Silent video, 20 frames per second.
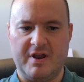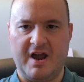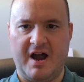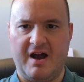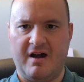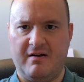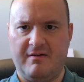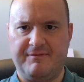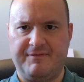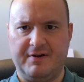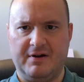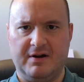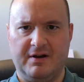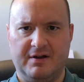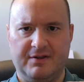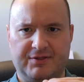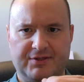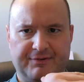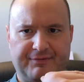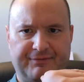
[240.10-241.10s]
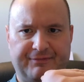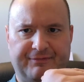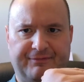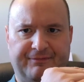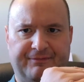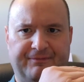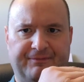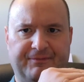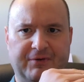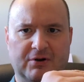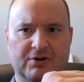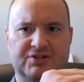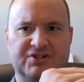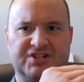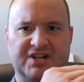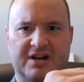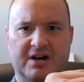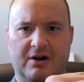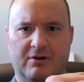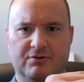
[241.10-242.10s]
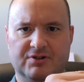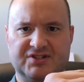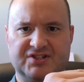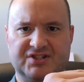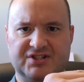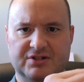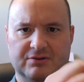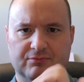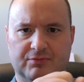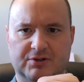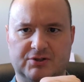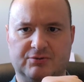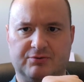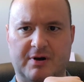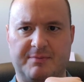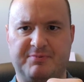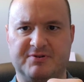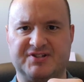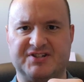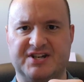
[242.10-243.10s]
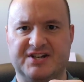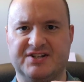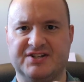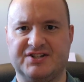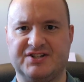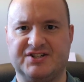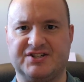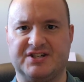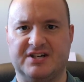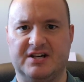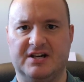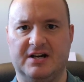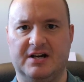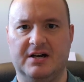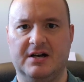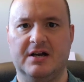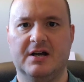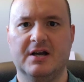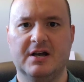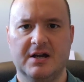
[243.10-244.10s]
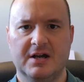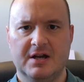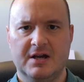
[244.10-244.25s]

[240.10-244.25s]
we have uh, the first house, which represents uh,